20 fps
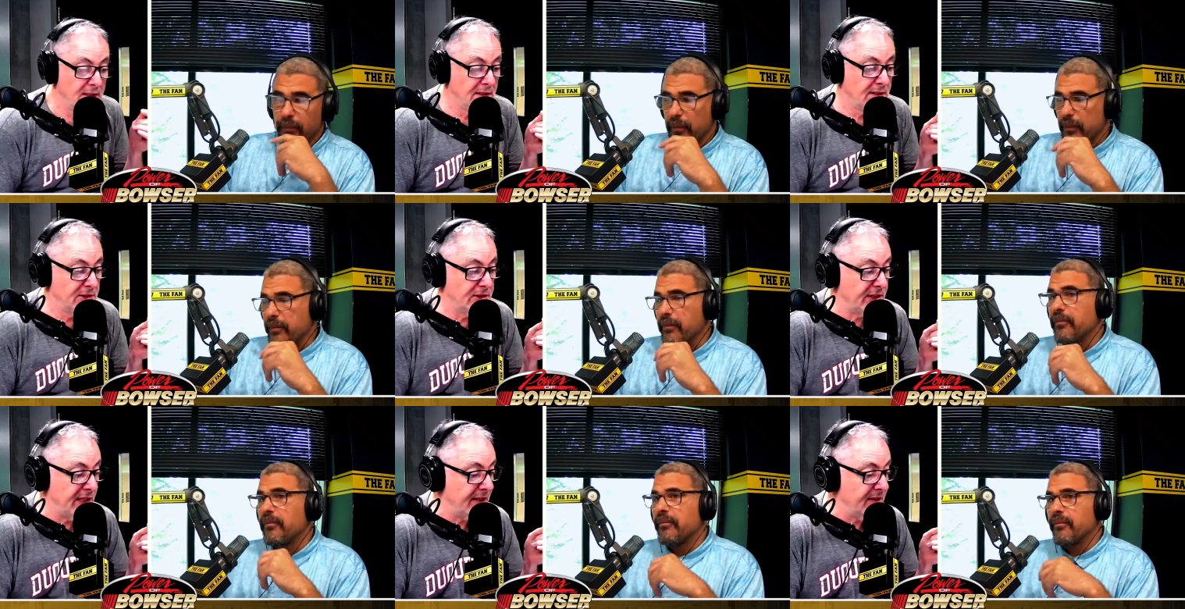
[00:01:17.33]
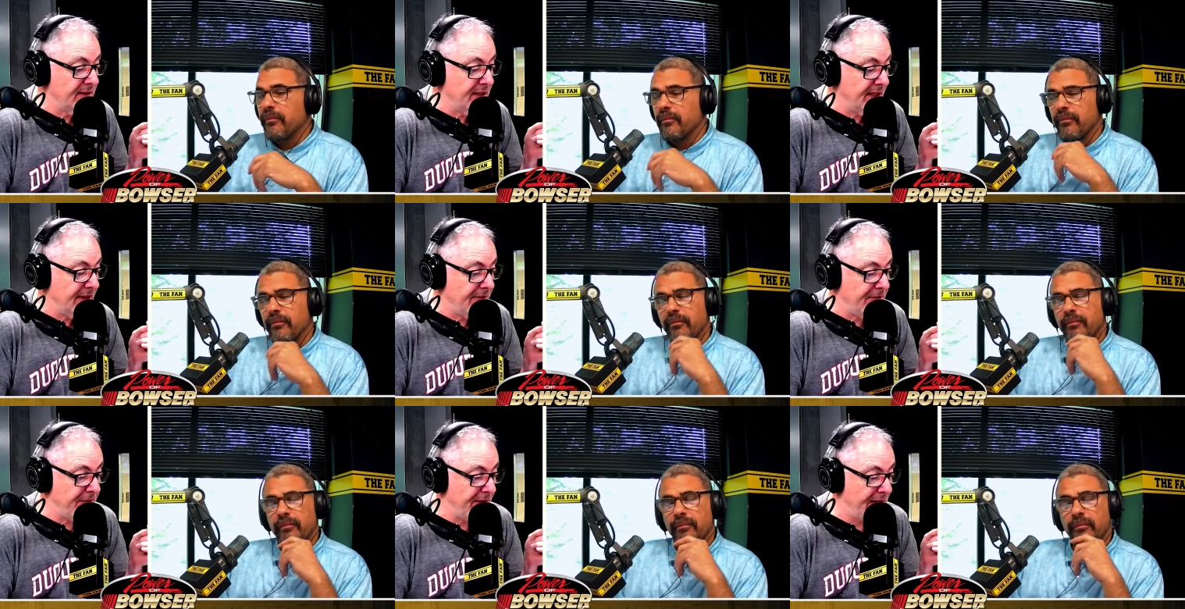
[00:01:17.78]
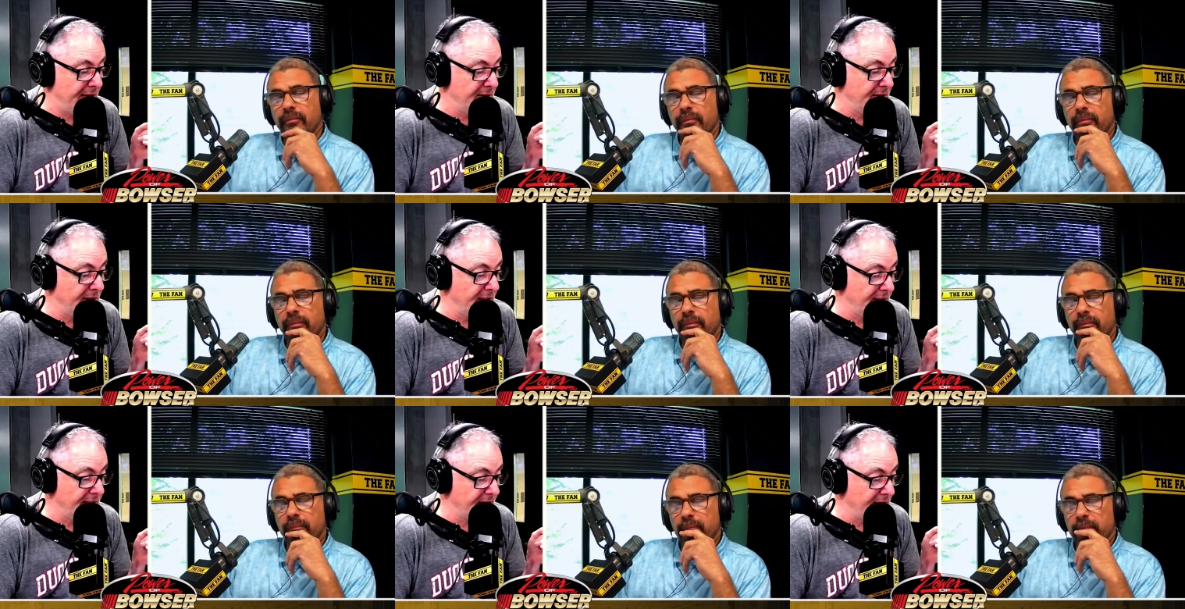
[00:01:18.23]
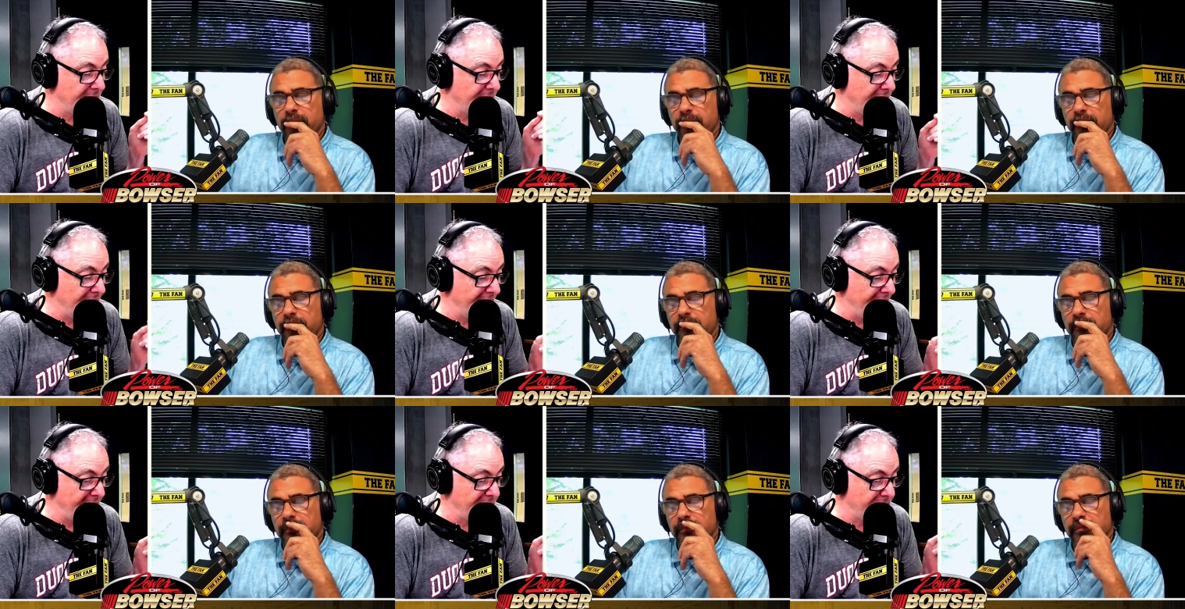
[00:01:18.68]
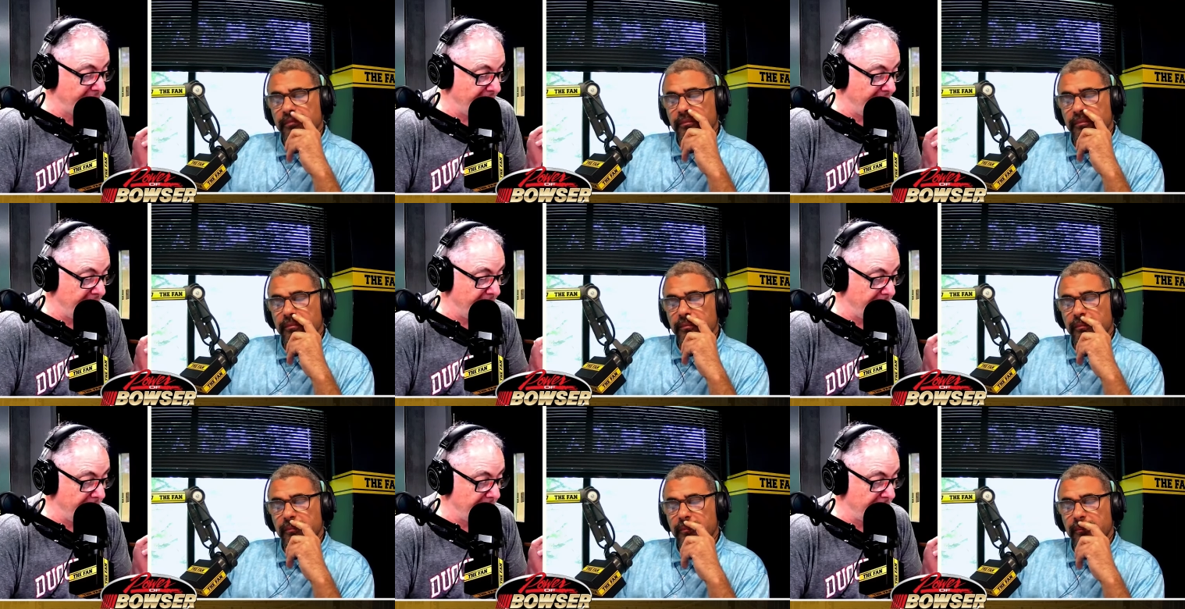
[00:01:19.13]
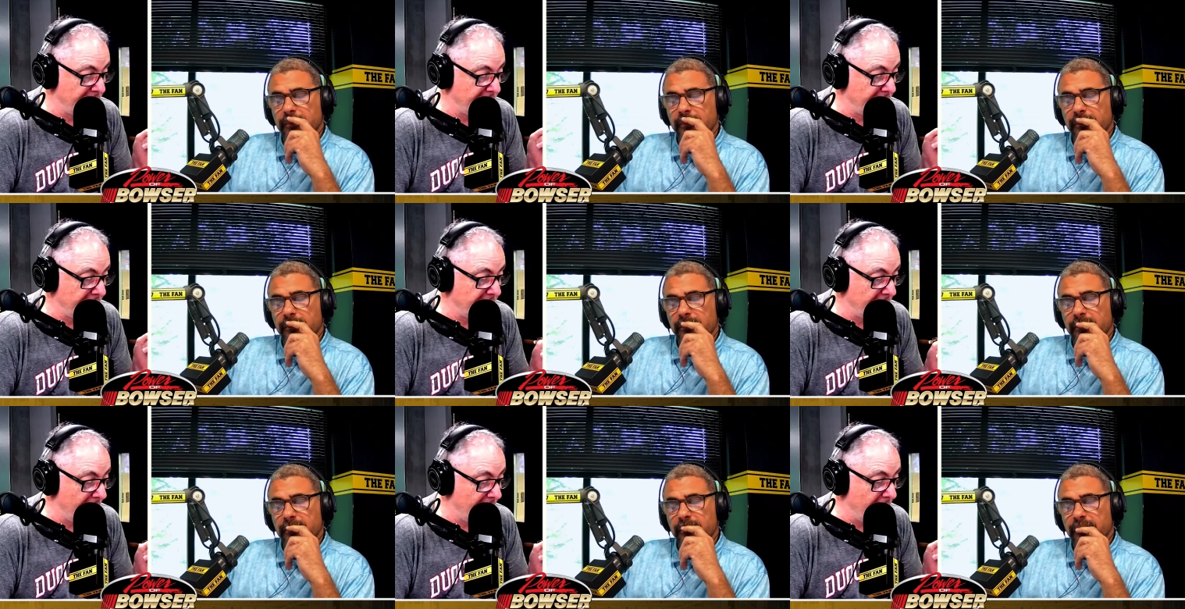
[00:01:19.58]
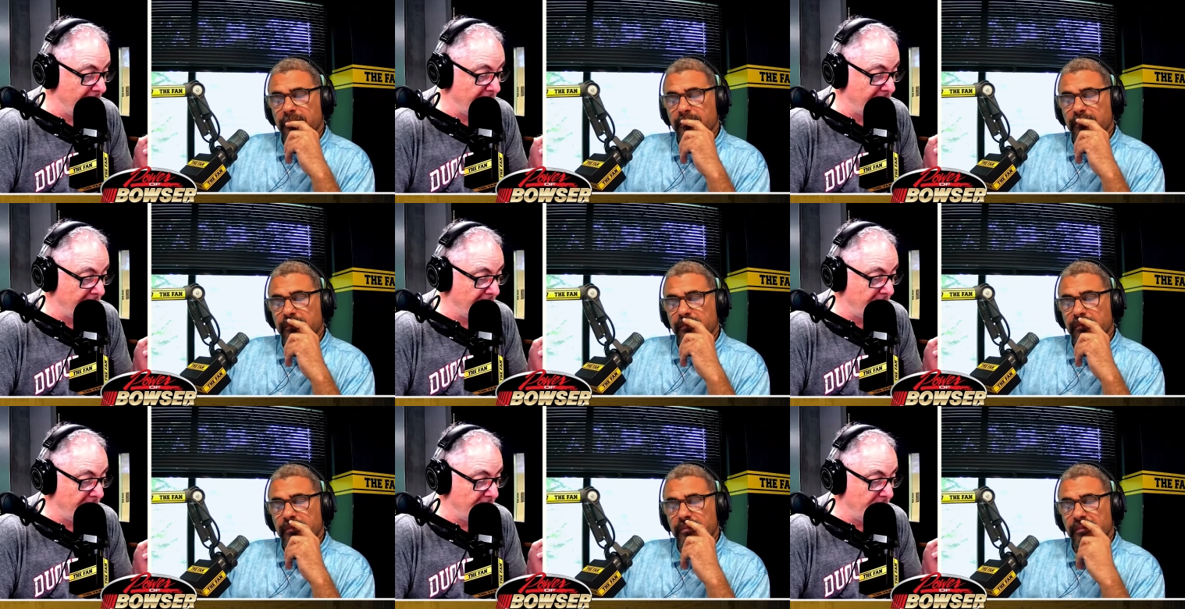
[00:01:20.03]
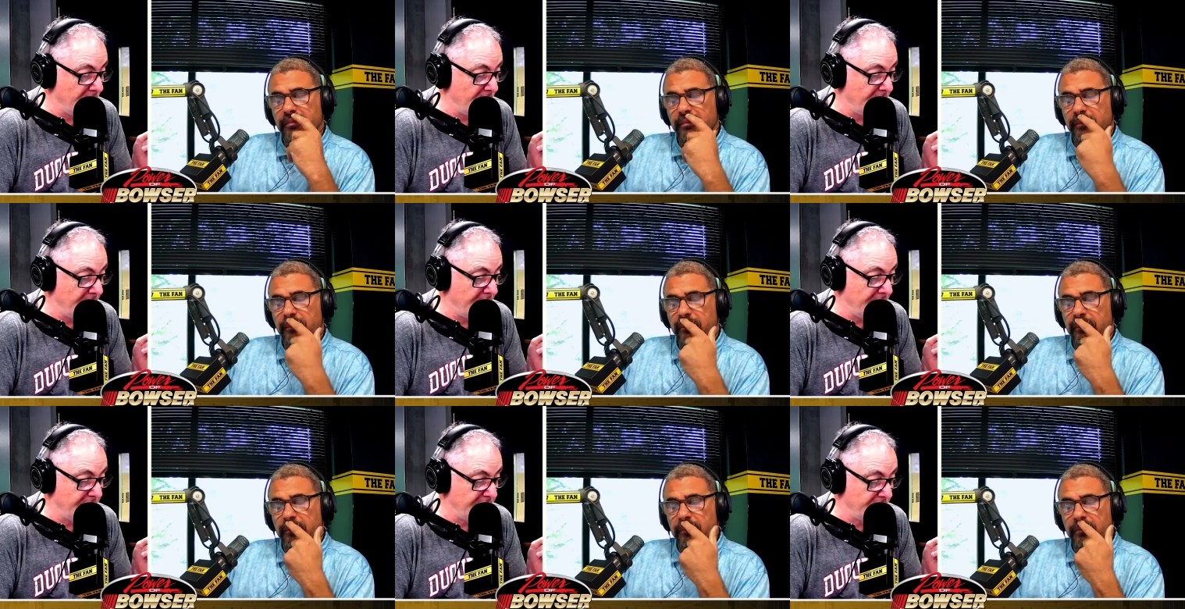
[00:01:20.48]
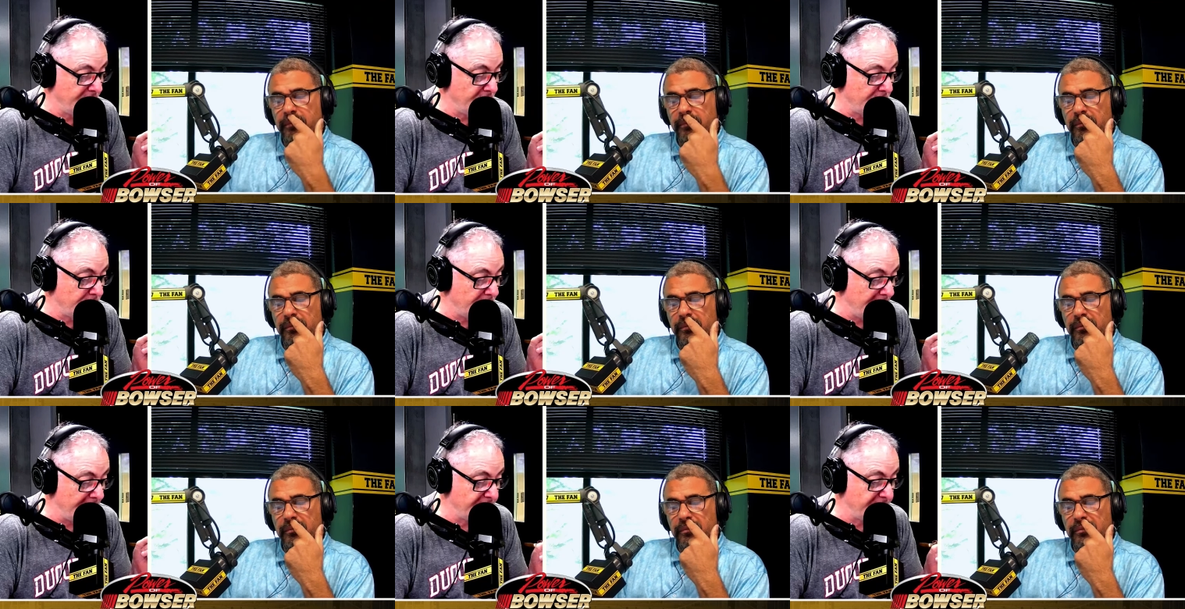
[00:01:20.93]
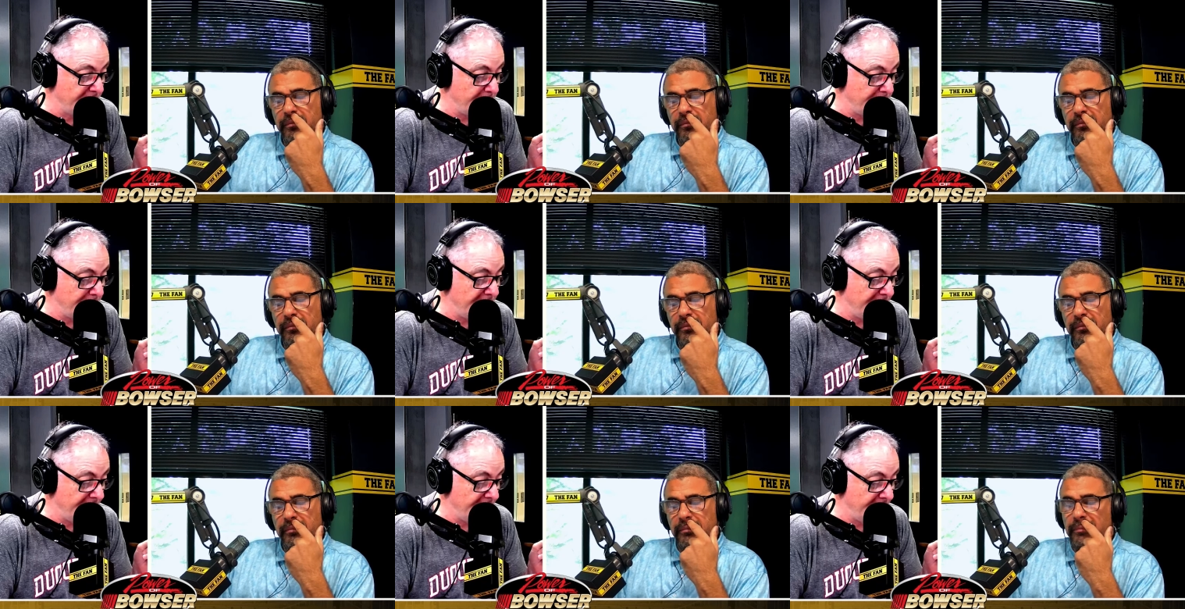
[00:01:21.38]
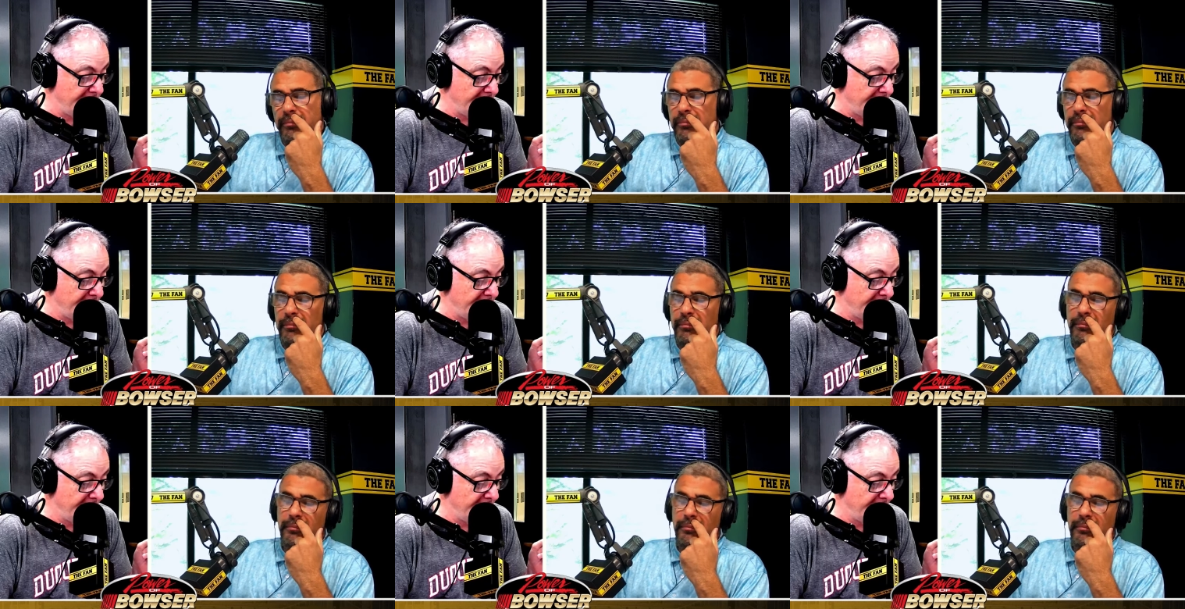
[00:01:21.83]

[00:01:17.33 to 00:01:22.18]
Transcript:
Speaker 1: Shelty, it felt like the last game in Chicago is the recipe